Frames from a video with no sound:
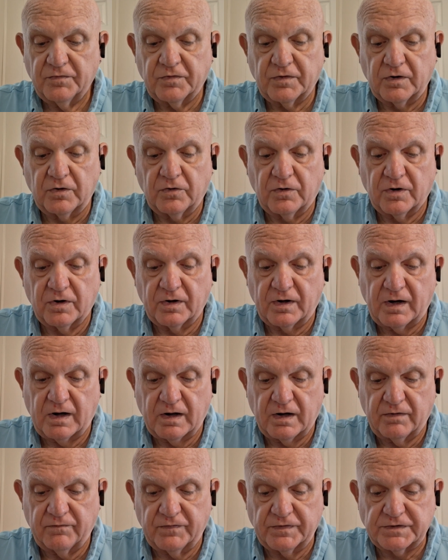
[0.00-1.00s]
the Lord
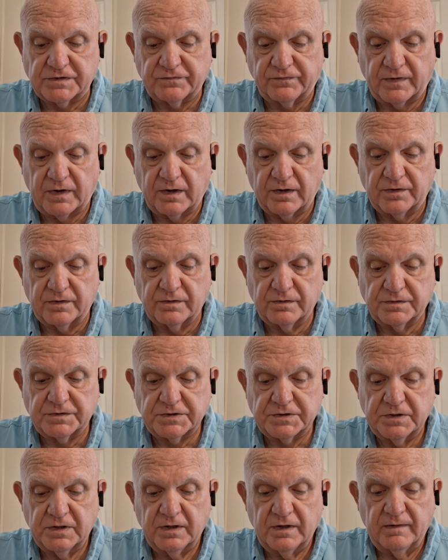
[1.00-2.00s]
God of his
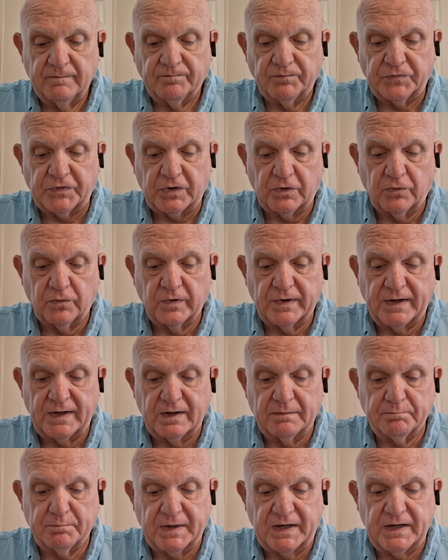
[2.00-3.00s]
fathers, though he
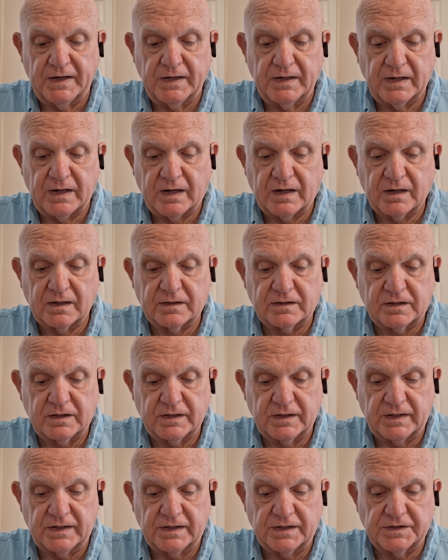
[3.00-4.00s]
be not
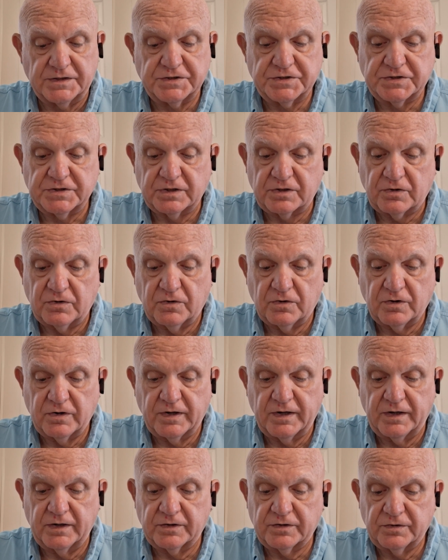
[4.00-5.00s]
cleansed
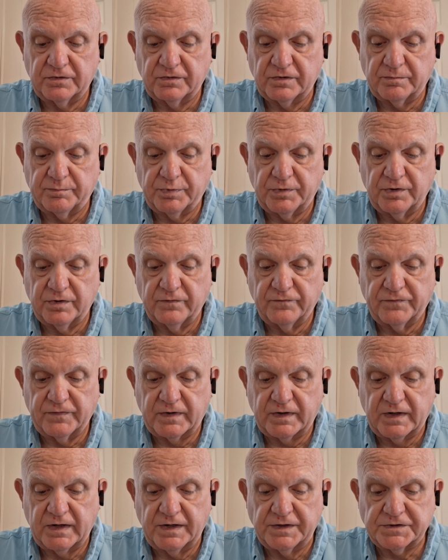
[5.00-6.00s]
according to the
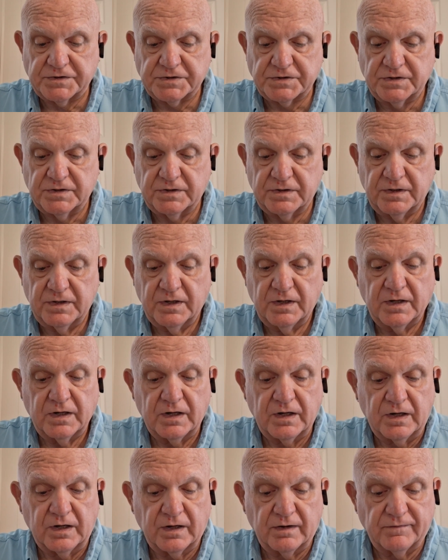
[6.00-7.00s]
purification
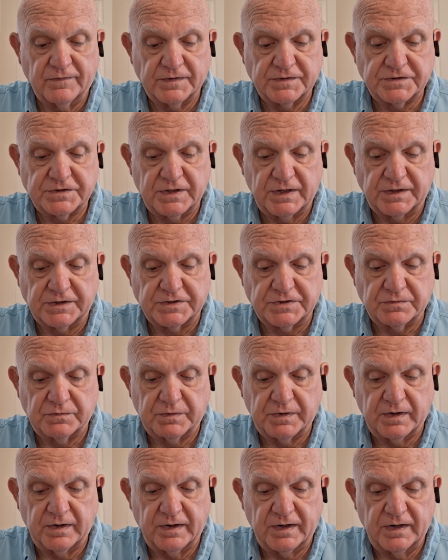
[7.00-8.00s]
of the
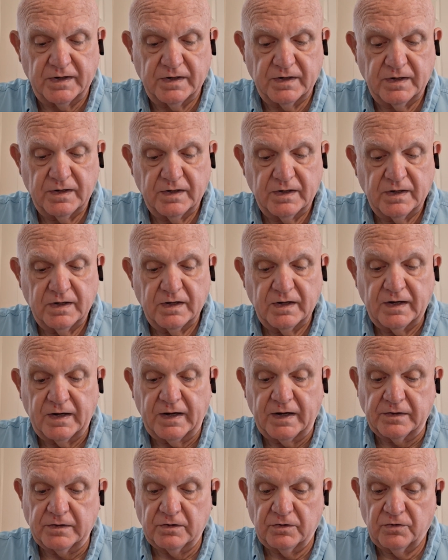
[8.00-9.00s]
sanctuary.
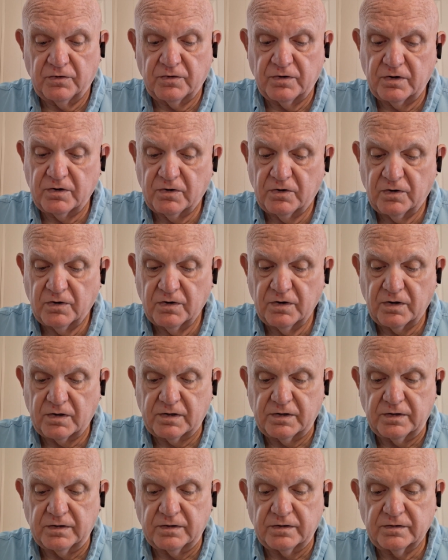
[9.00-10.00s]
And the Lord
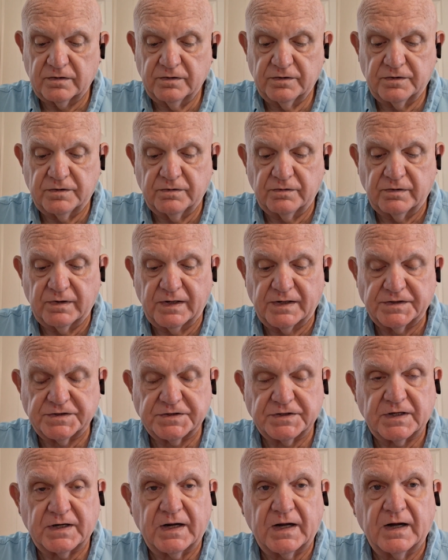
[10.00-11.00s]
hearkened to
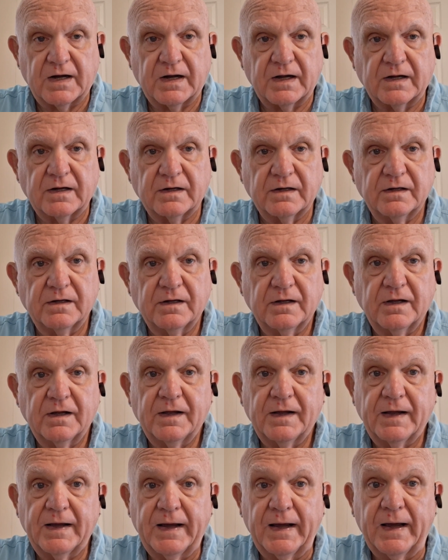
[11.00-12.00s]
Hezekiah
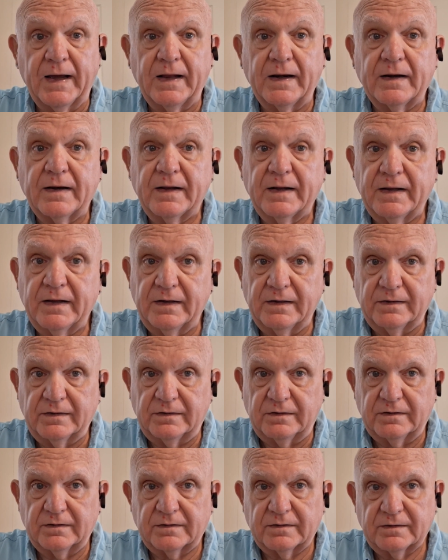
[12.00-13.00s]
and
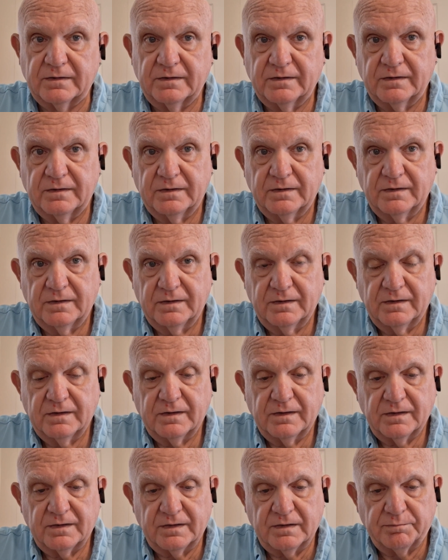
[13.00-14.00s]
healed
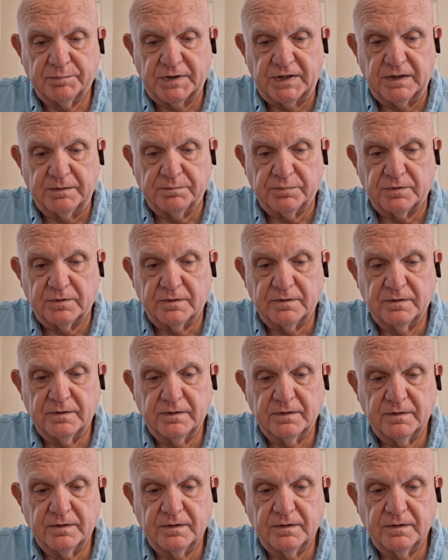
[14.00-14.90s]
the people.